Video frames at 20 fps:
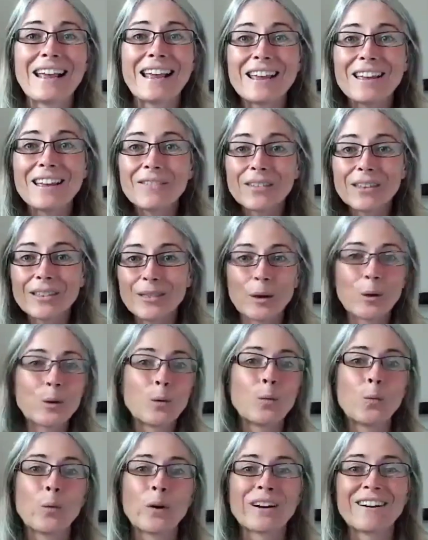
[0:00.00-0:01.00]
even though
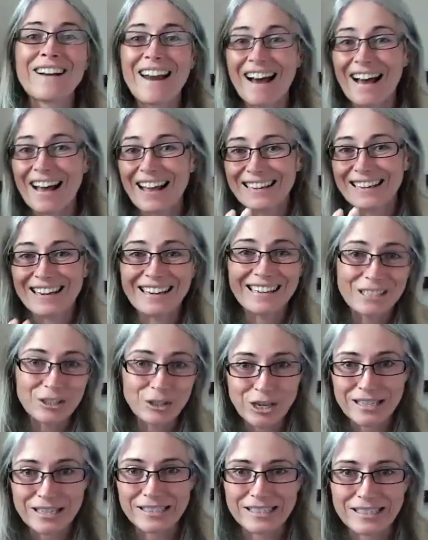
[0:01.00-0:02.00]
we're not
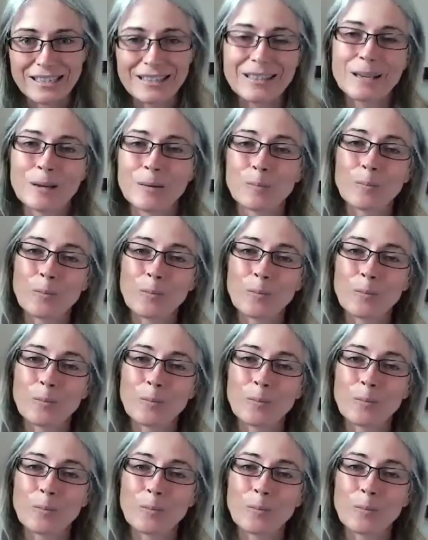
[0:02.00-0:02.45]
ingesting them.